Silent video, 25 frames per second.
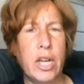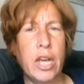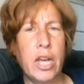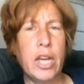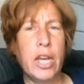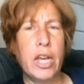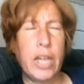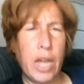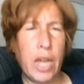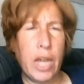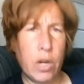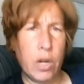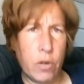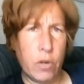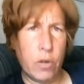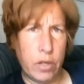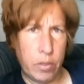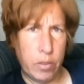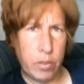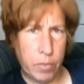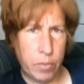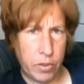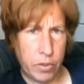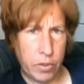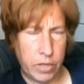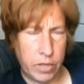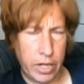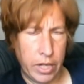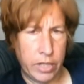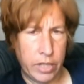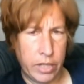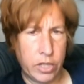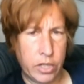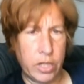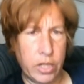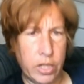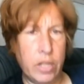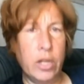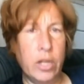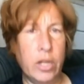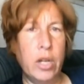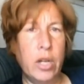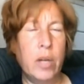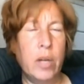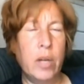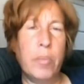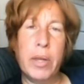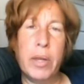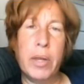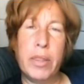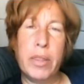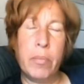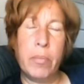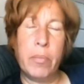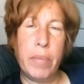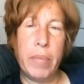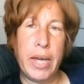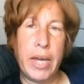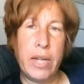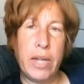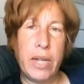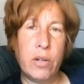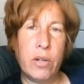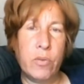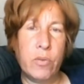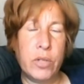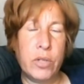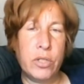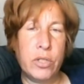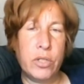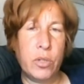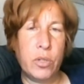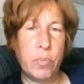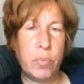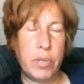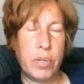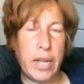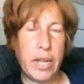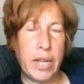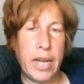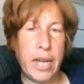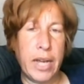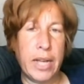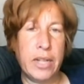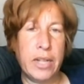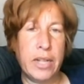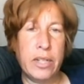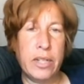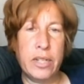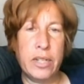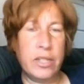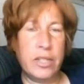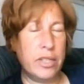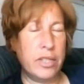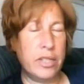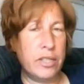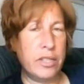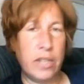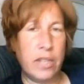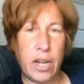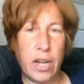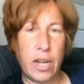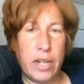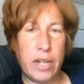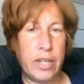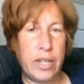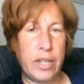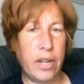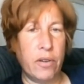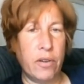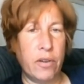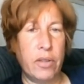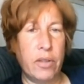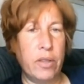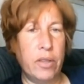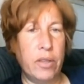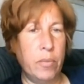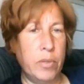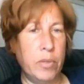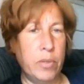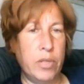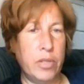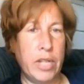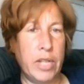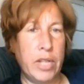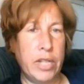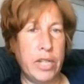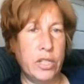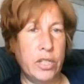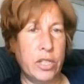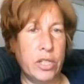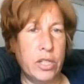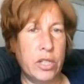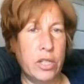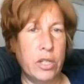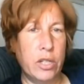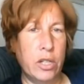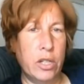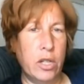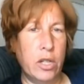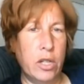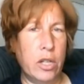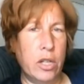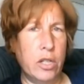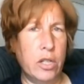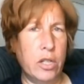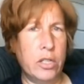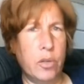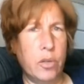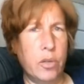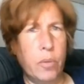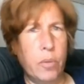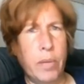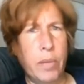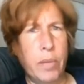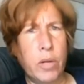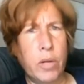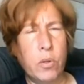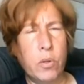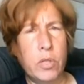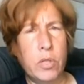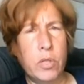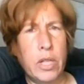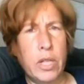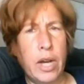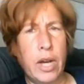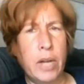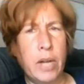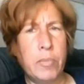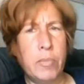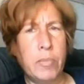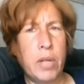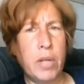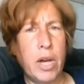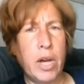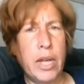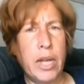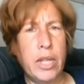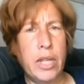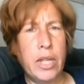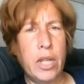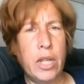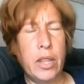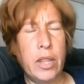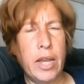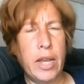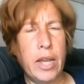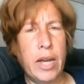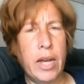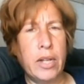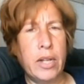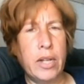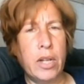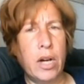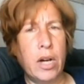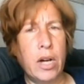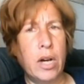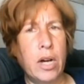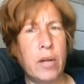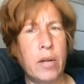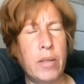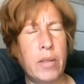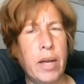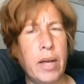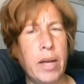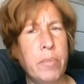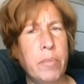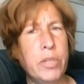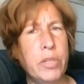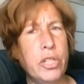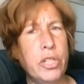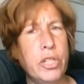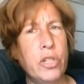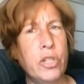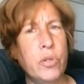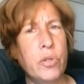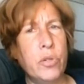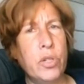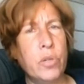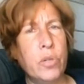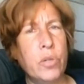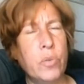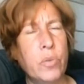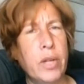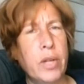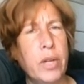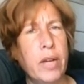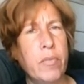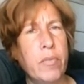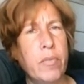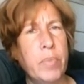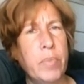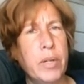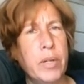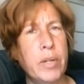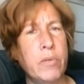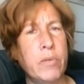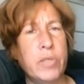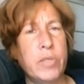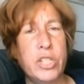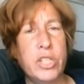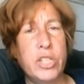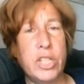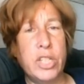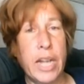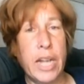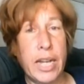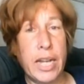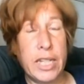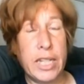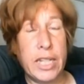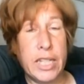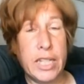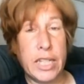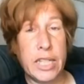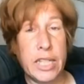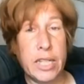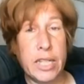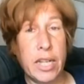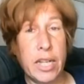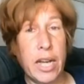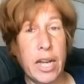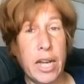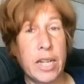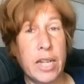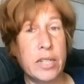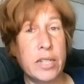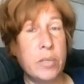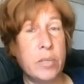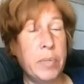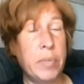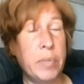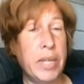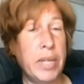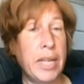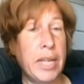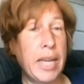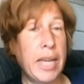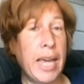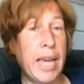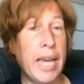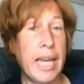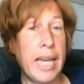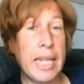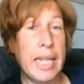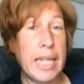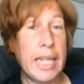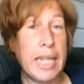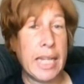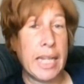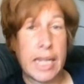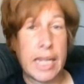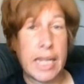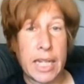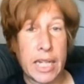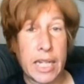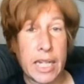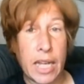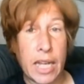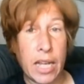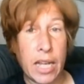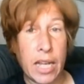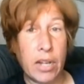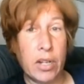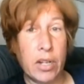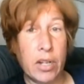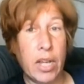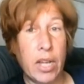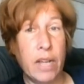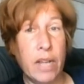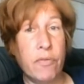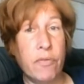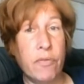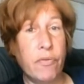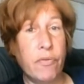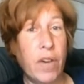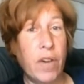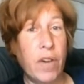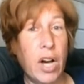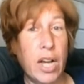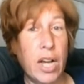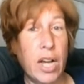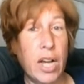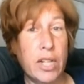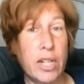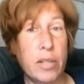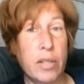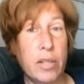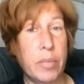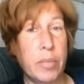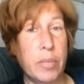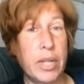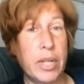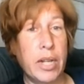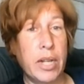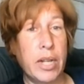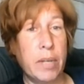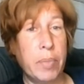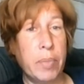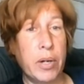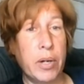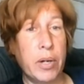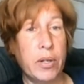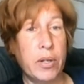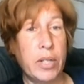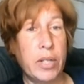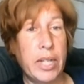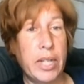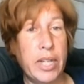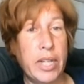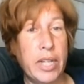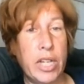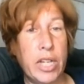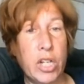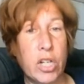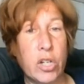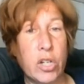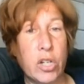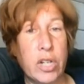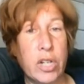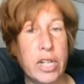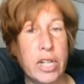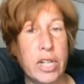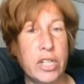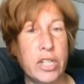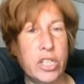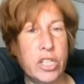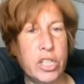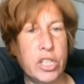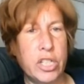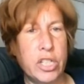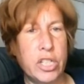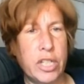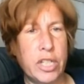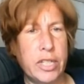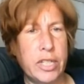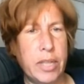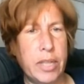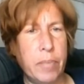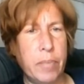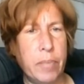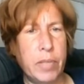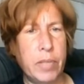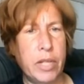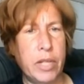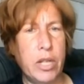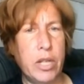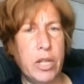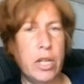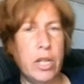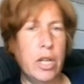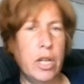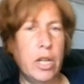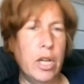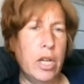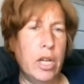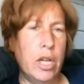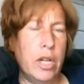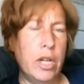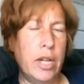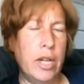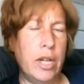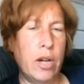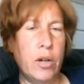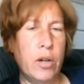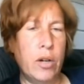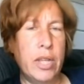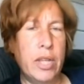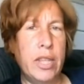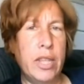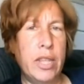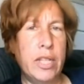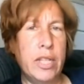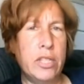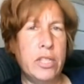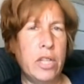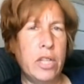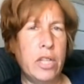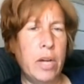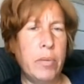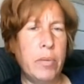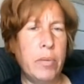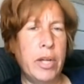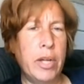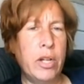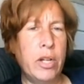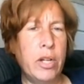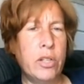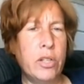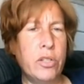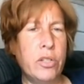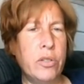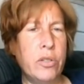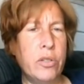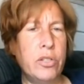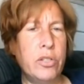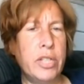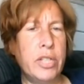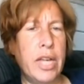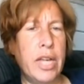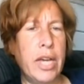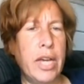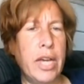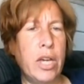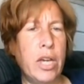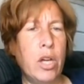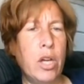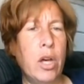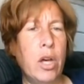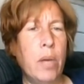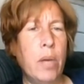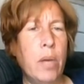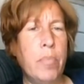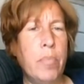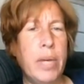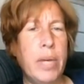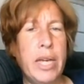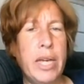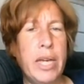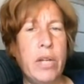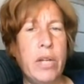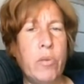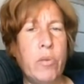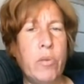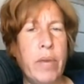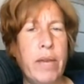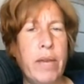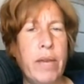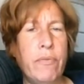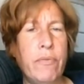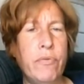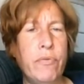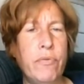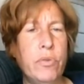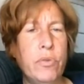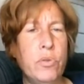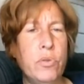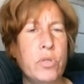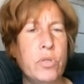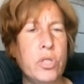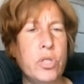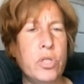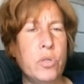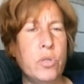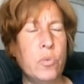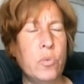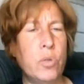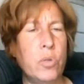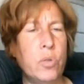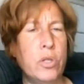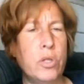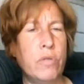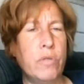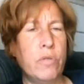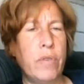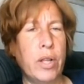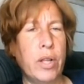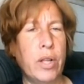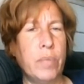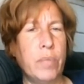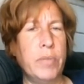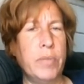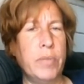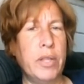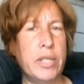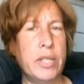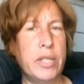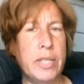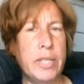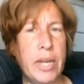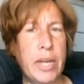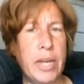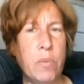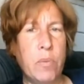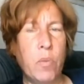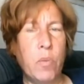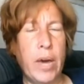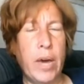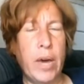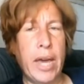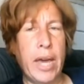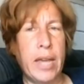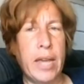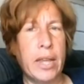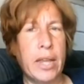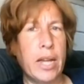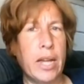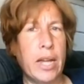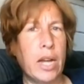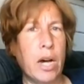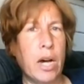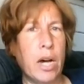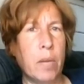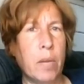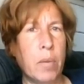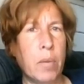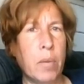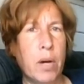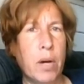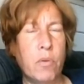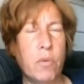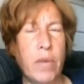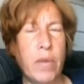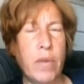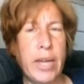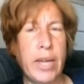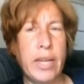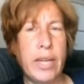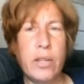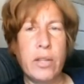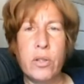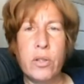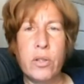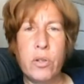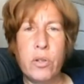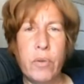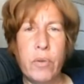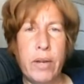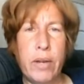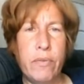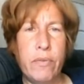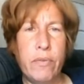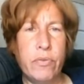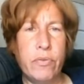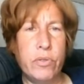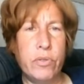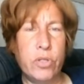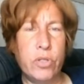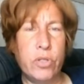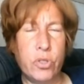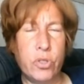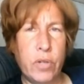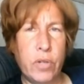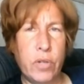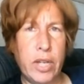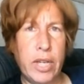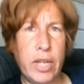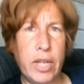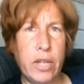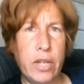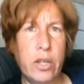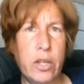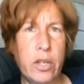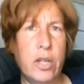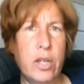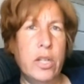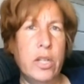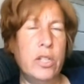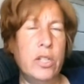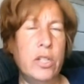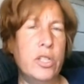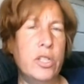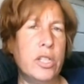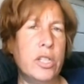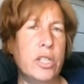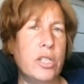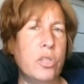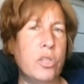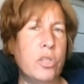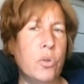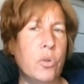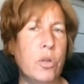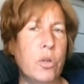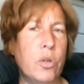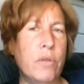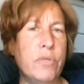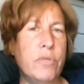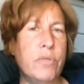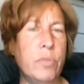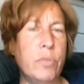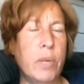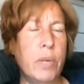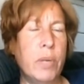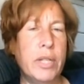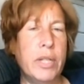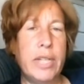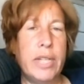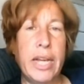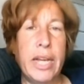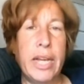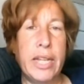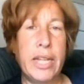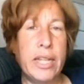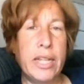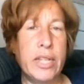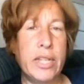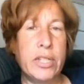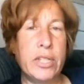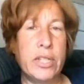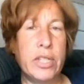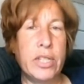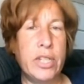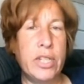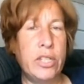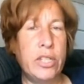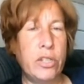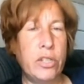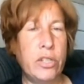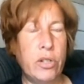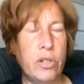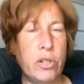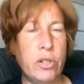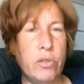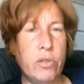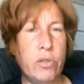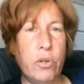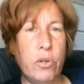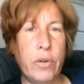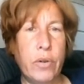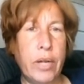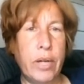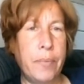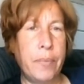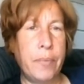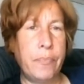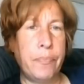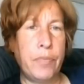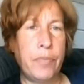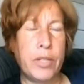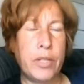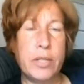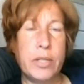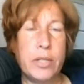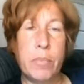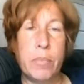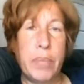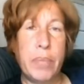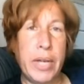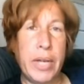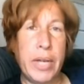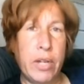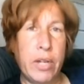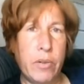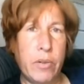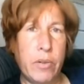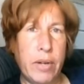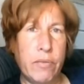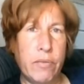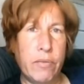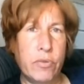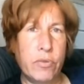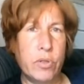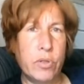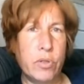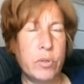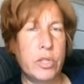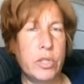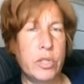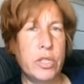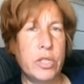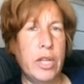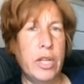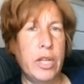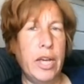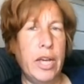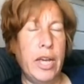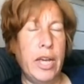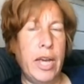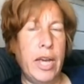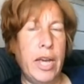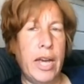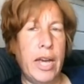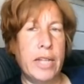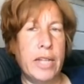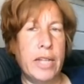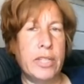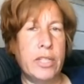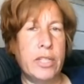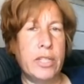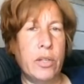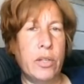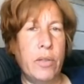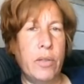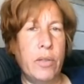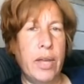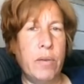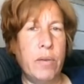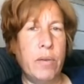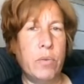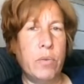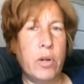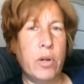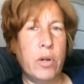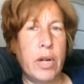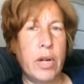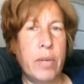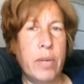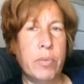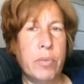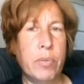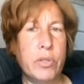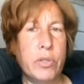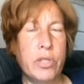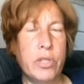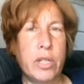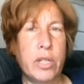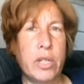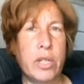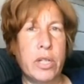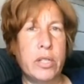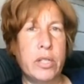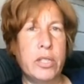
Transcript: carry the mutation. But the main original plant does not carry the mutation. So in my old timeline, that material would have been rejected as being alien and fought. But apparently here it is just accepted. Now, in this timeline also, they're saying pink grapefruits were developed in the same way, that a regular grapefruit tree just sort of spontaneously started growing some pink grapefruits, and so they were able to